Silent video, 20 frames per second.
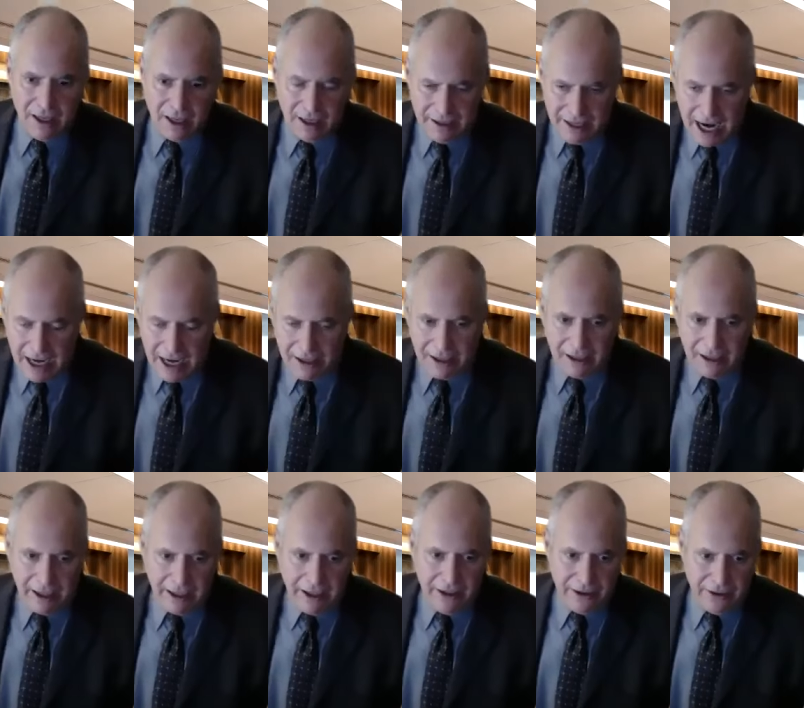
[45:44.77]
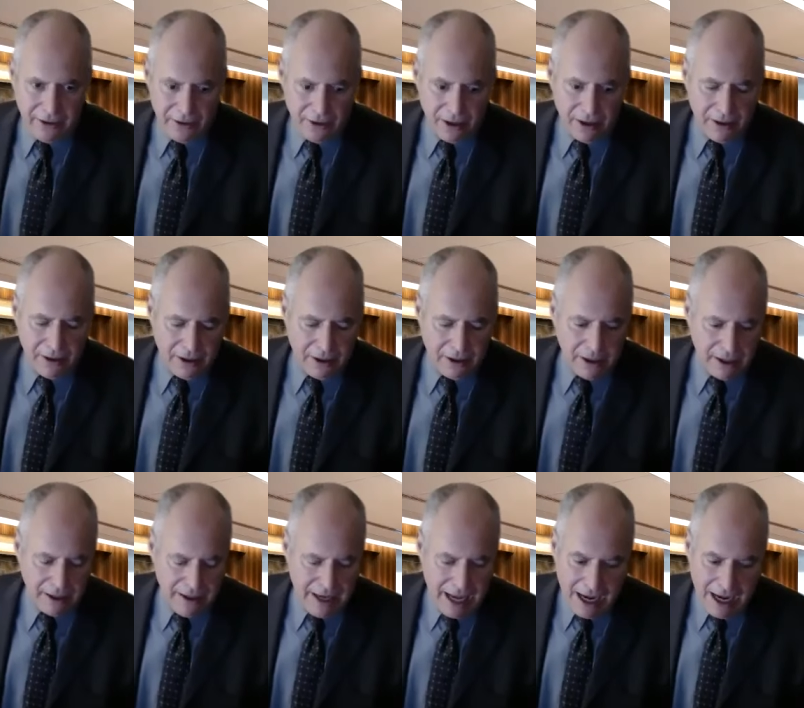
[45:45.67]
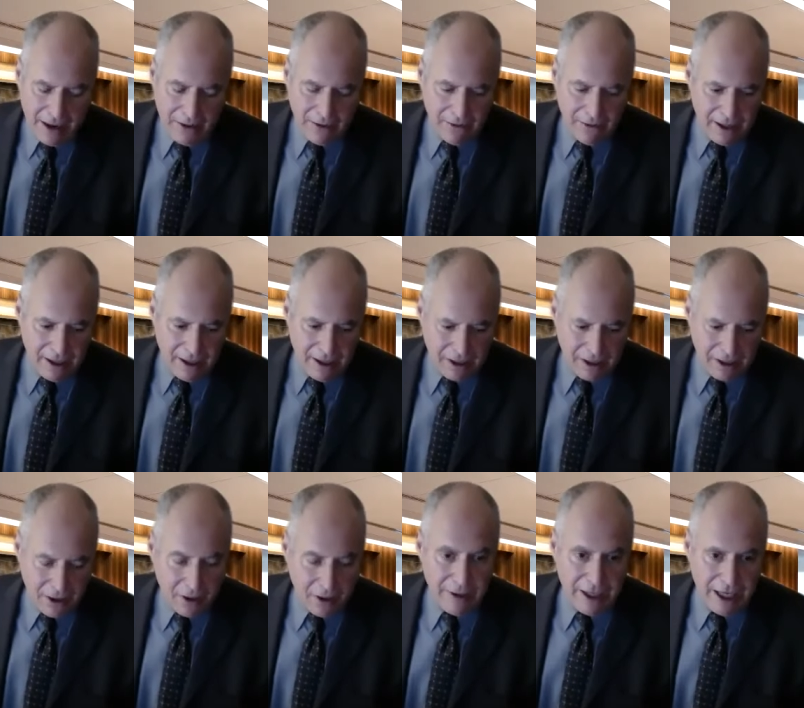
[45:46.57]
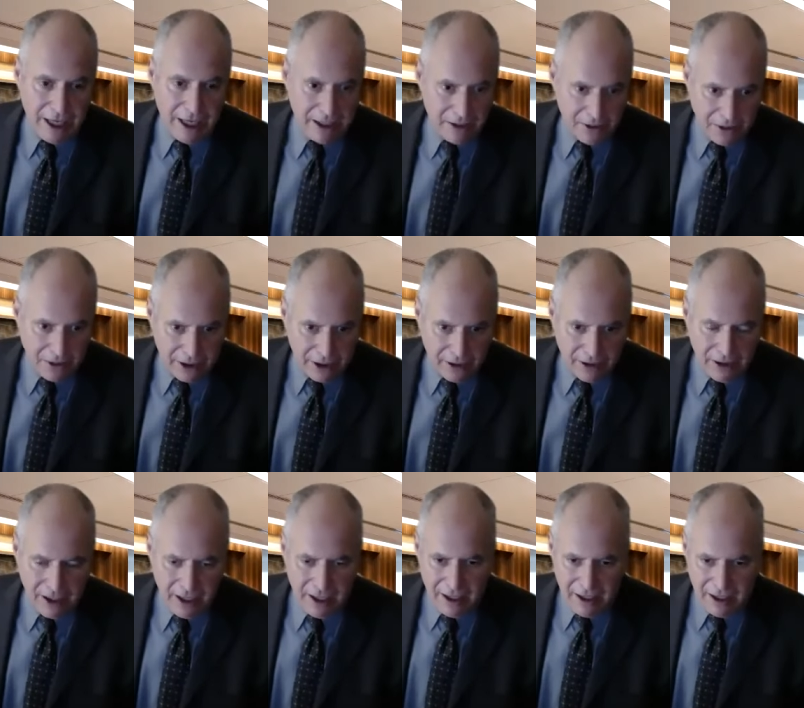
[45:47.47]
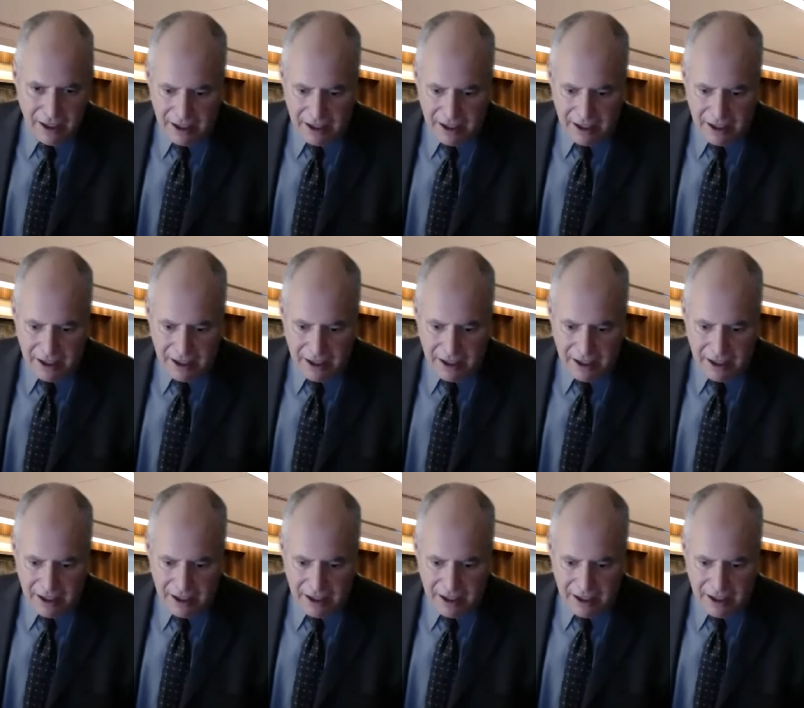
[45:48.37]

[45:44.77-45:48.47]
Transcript: undoubtedly your now terminated lawyer